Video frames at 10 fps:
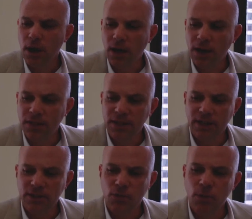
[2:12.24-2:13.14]
uh, I
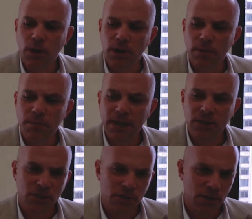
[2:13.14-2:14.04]
think that's what
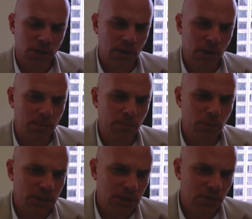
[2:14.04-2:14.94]
makes us a, a
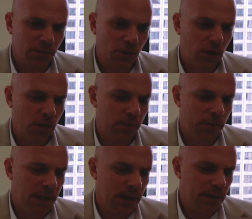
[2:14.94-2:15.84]
boutique
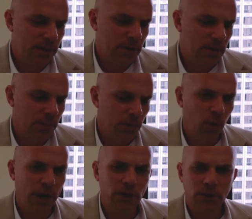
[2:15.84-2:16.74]
firm and um,
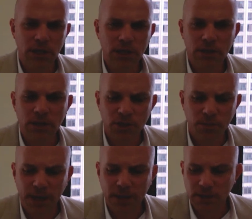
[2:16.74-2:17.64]
quite unique in the
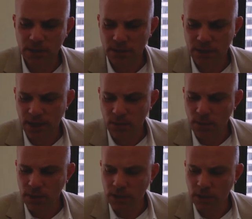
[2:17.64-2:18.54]
space is
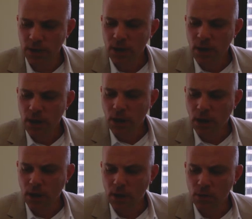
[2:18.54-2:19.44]
that we
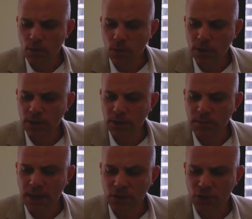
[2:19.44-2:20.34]
uh,
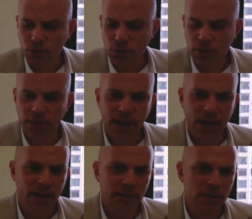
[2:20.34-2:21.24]
really make sure
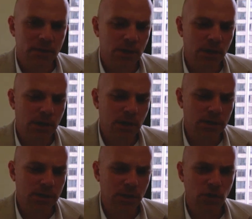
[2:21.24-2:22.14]
that uh,
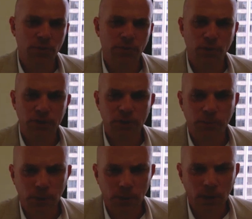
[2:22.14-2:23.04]
a senior
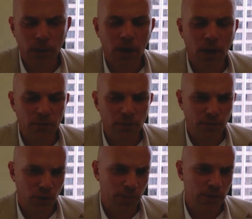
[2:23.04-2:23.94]
principal of
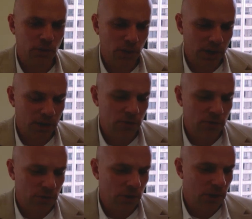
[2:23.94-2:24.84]
the firm is
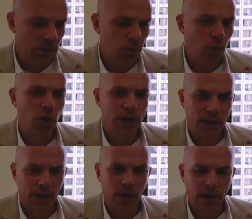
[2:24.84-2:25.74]
is is
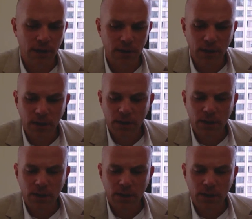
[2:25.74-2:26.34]
working on